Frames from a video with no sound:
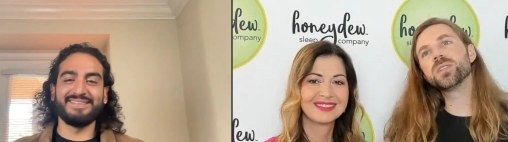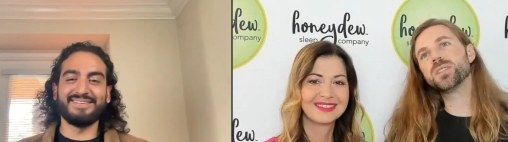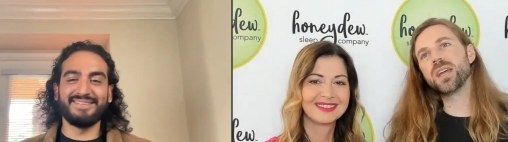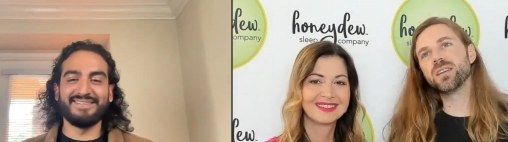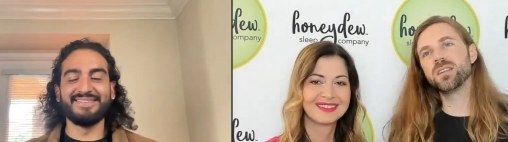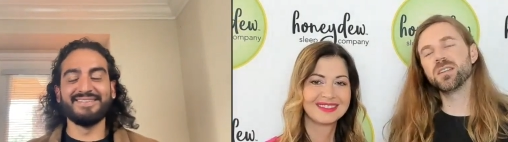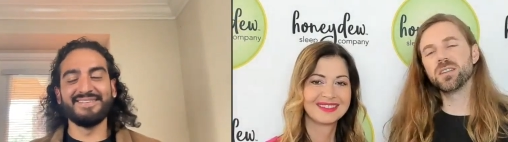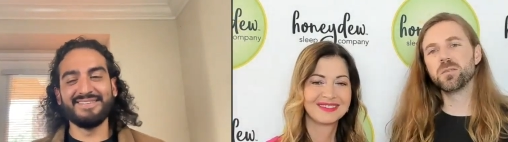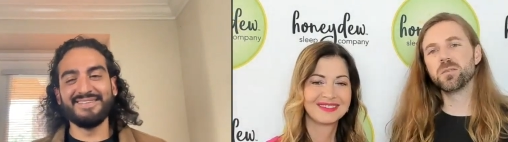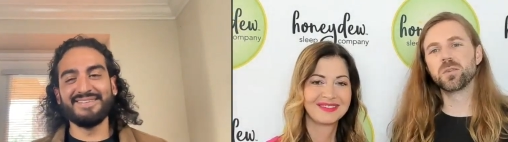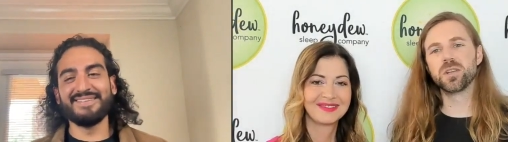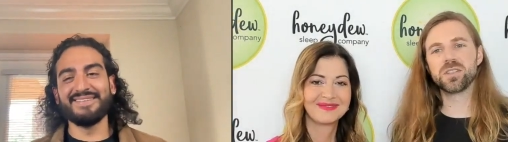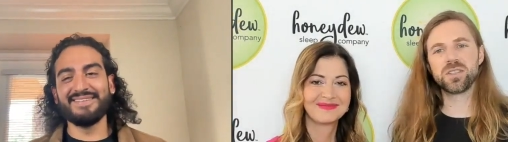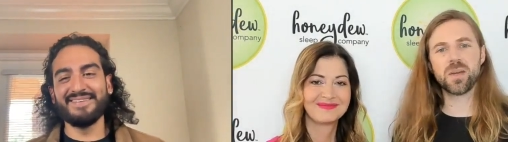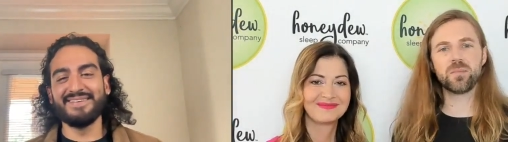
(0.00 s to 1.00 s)
Speaker 1: technically we're
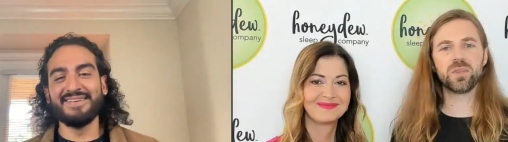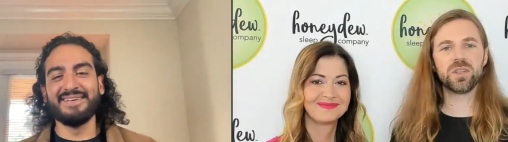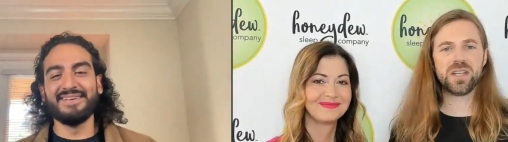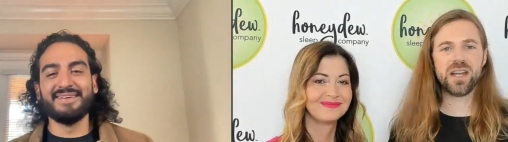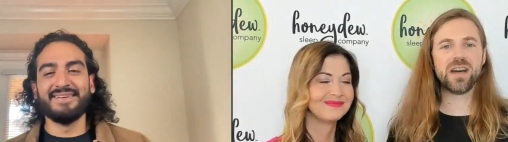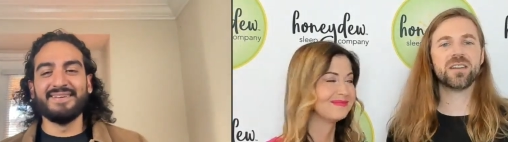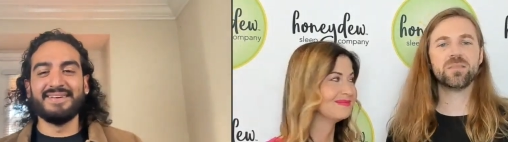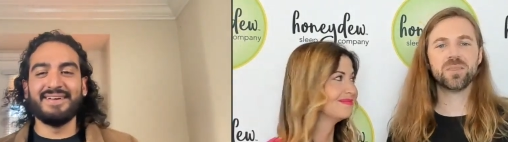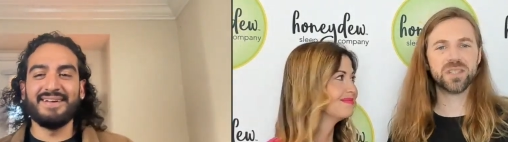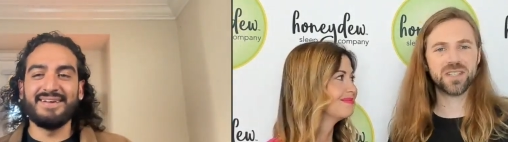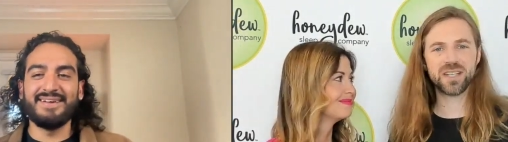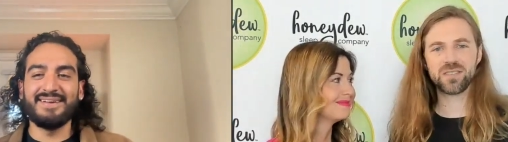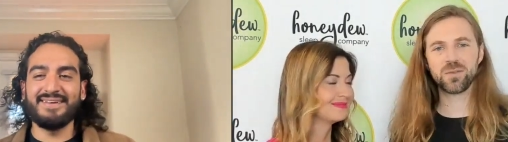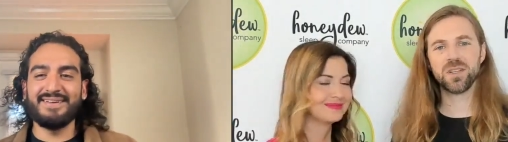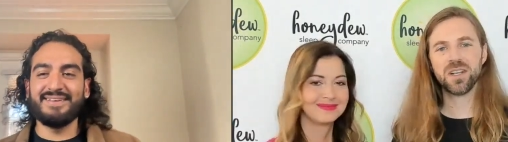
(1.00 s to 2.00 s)
a separate county. But
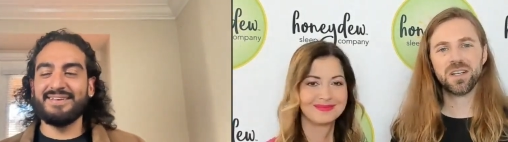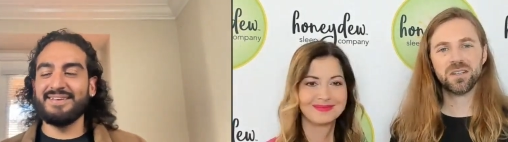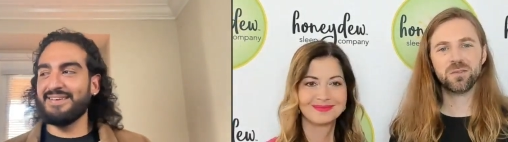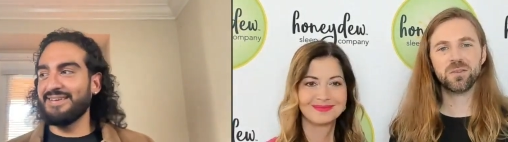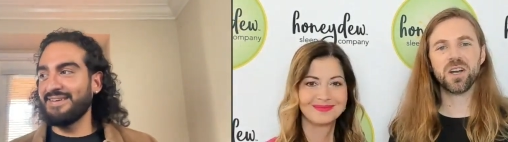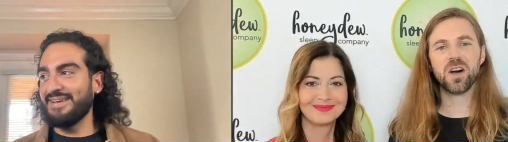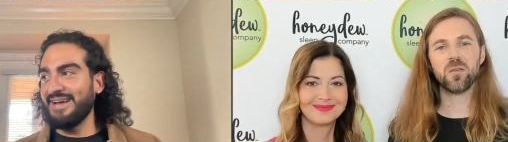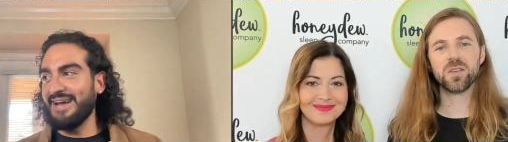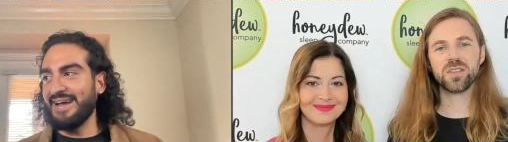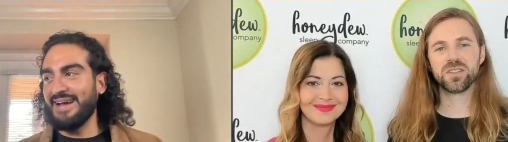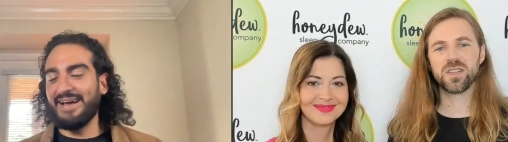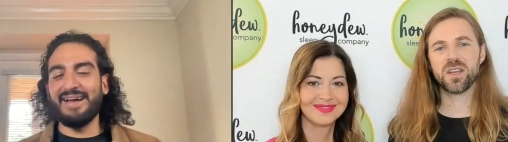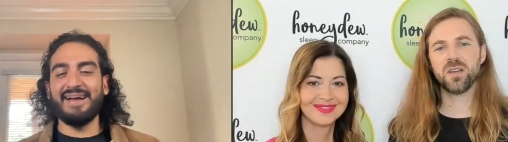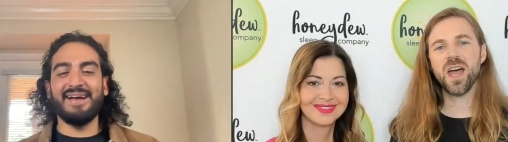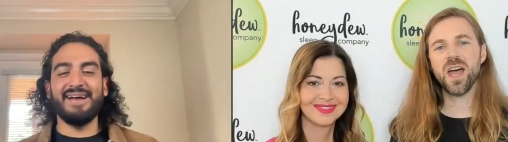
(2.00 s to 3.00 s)
that's what we always
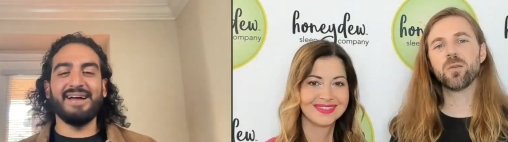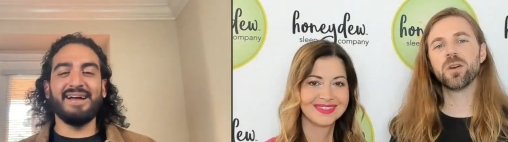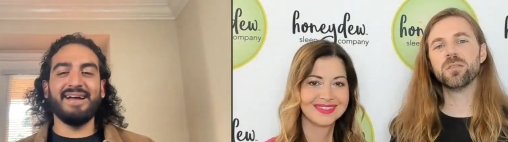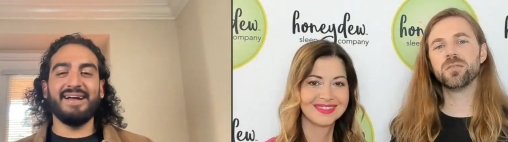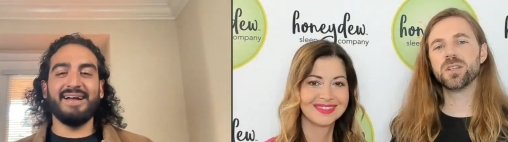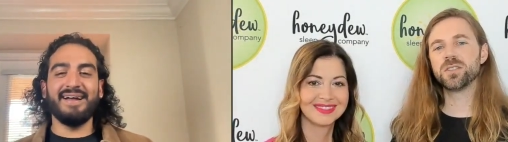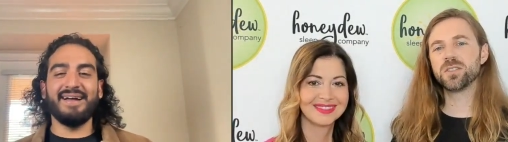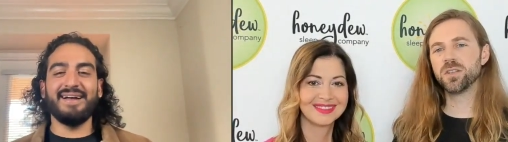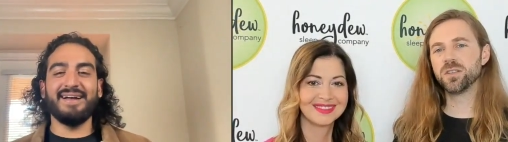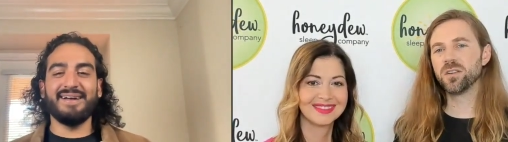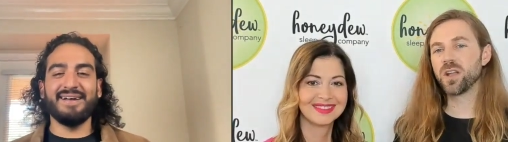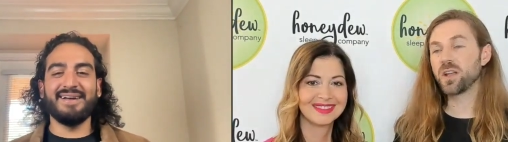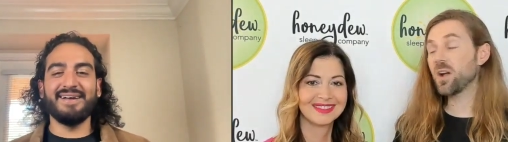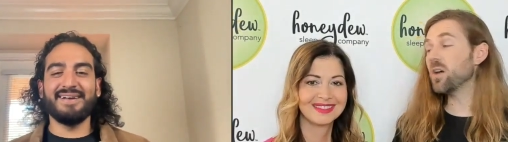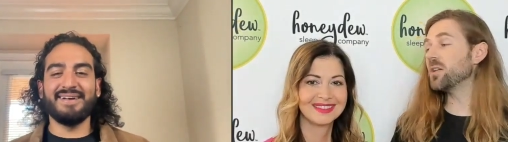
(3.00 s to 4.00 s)
say. Yeah, we're in Ventura. And
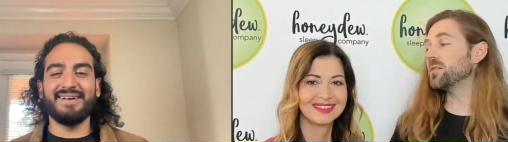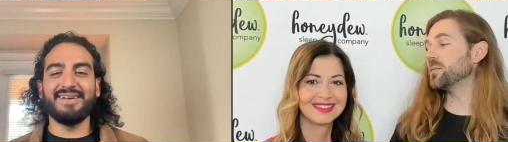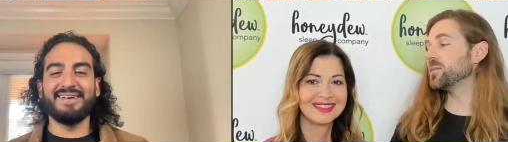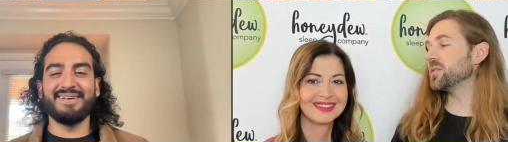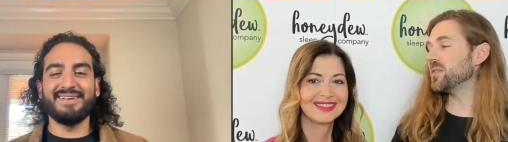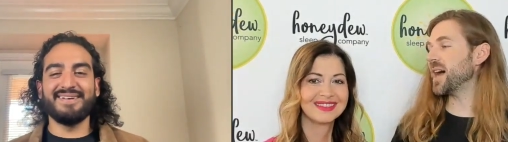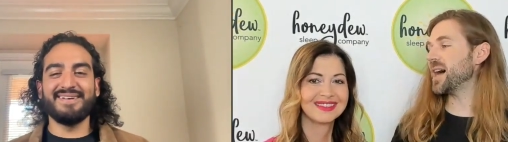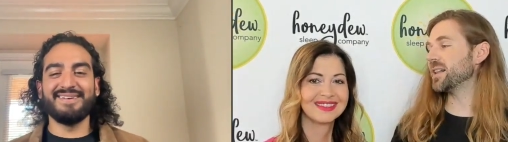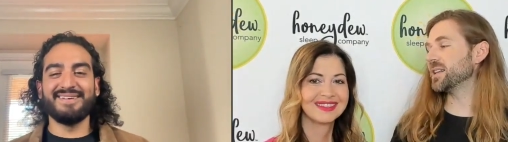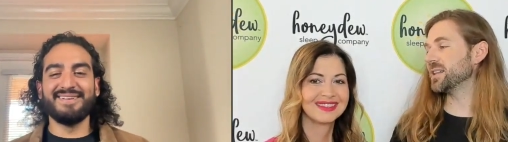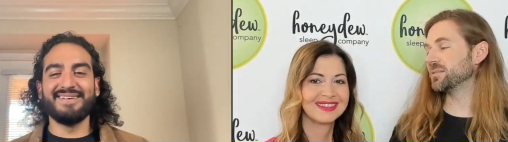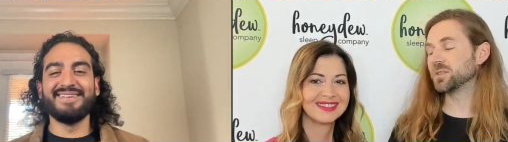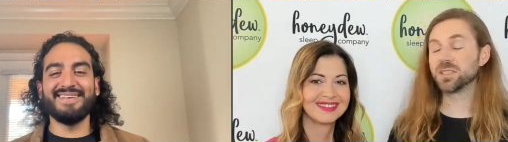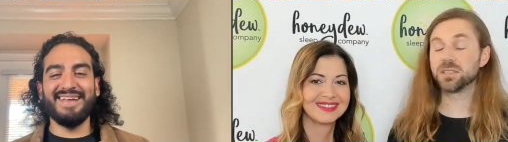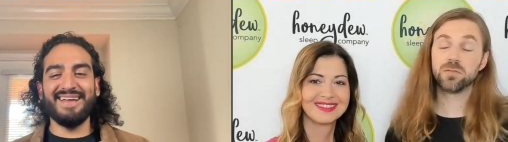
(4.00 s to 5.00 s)
they're like, oh, you're from the
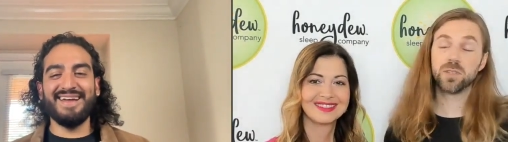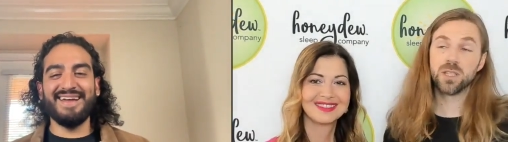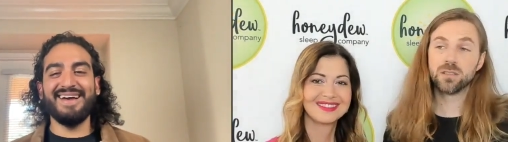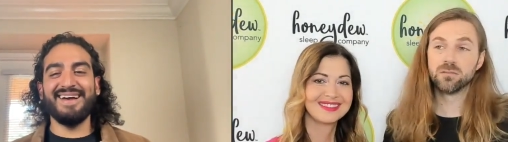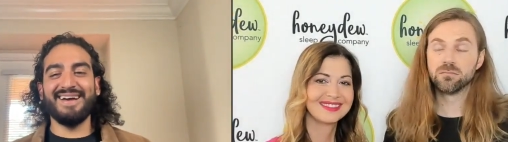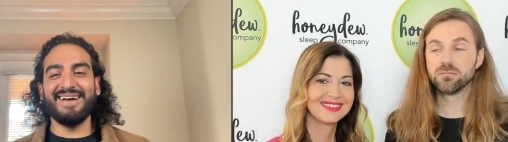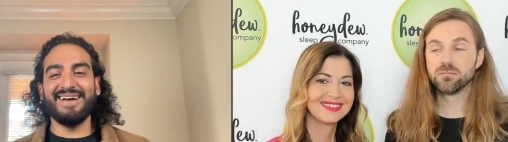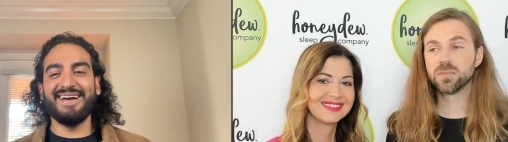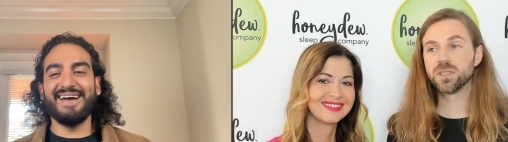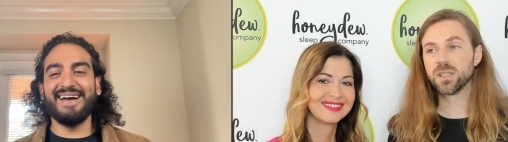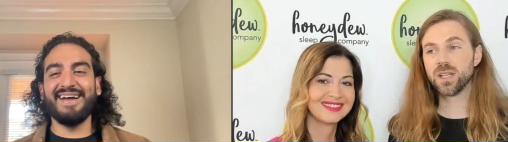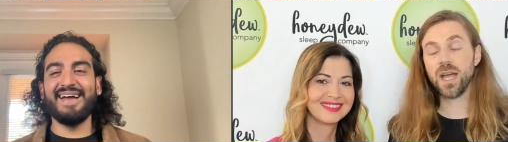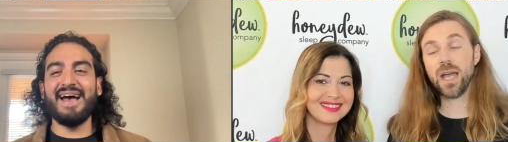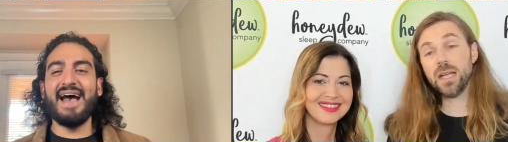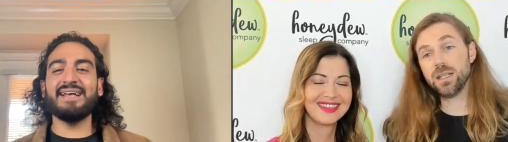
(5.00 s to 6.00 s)
valley. yeah.
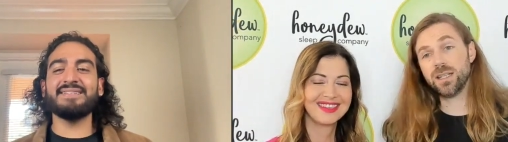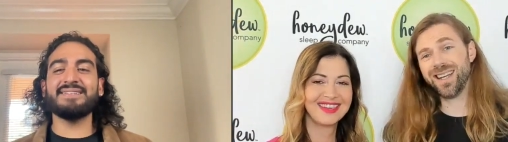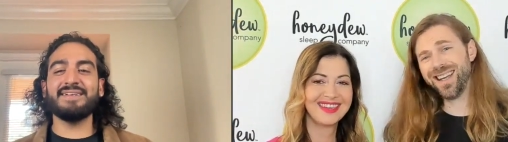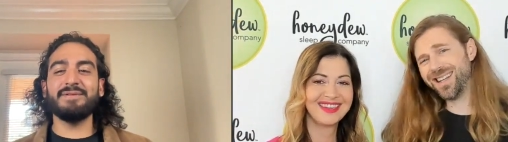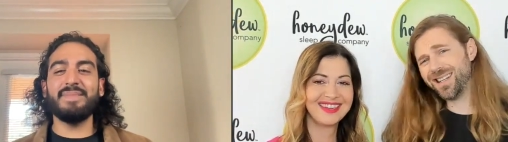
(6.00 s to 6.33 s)
ask